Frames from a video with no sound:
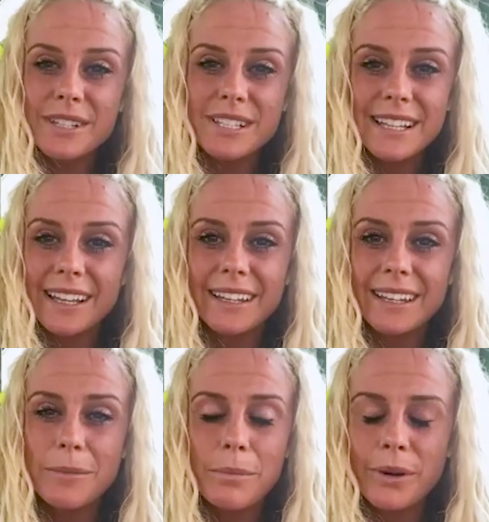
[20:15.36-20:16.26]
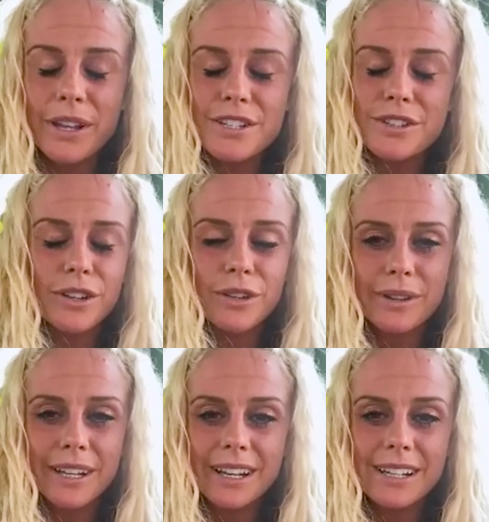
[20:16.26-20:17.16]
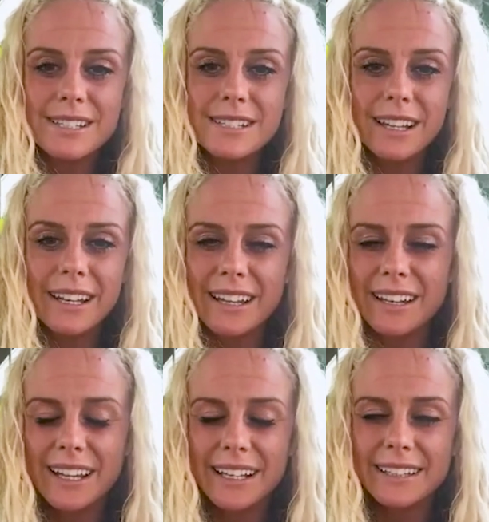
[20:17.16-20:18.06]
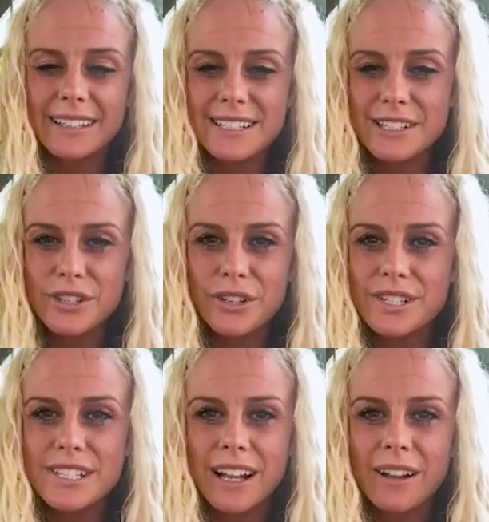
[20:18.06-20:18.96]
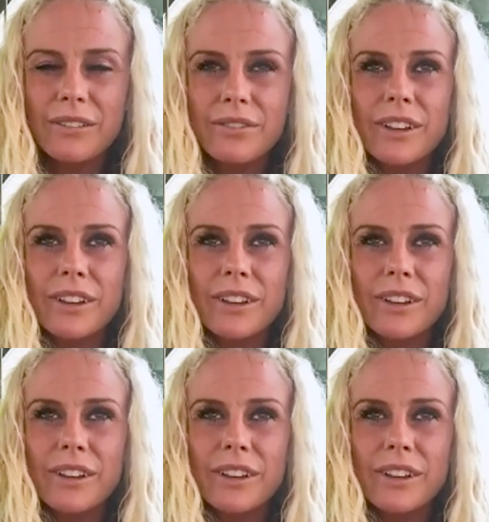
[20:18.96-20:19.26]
is like embrace your uniqueness and like listen to yourself.